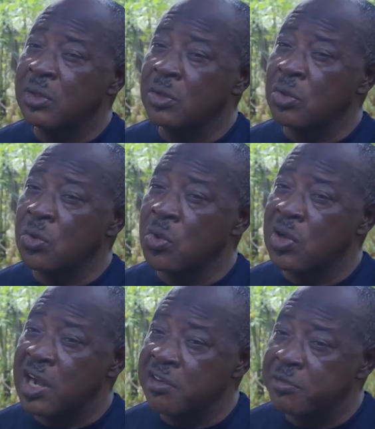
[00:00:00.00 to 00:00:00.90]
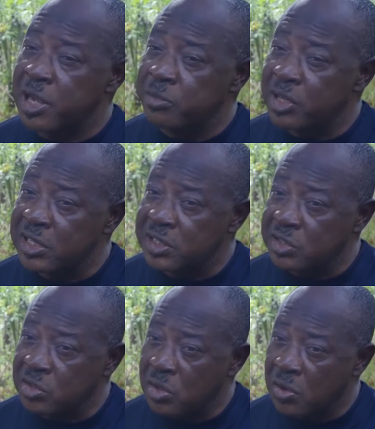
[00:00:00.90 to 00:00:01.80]
You will have my
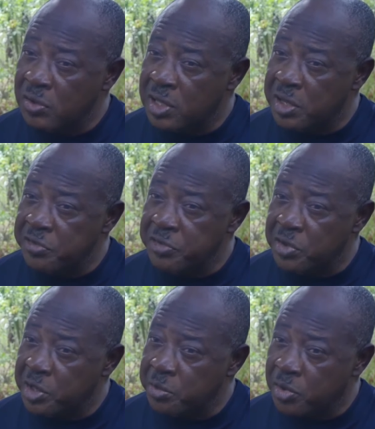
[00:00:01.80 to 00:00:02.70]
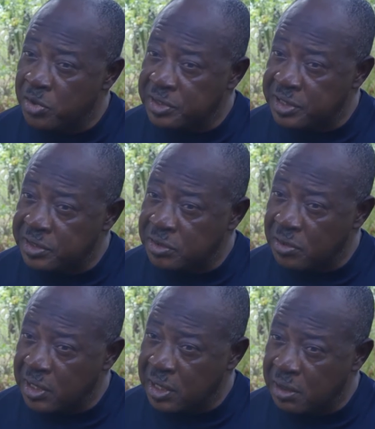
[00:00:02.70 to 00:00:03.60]
blessings all day if you keep all this,
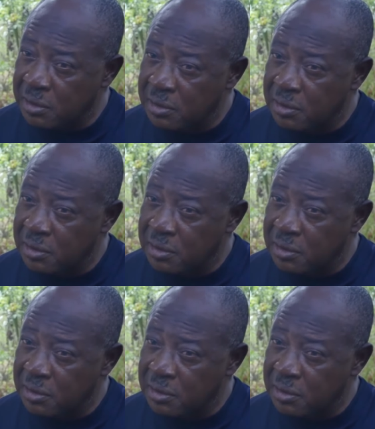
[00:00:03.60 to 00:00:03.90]
okay?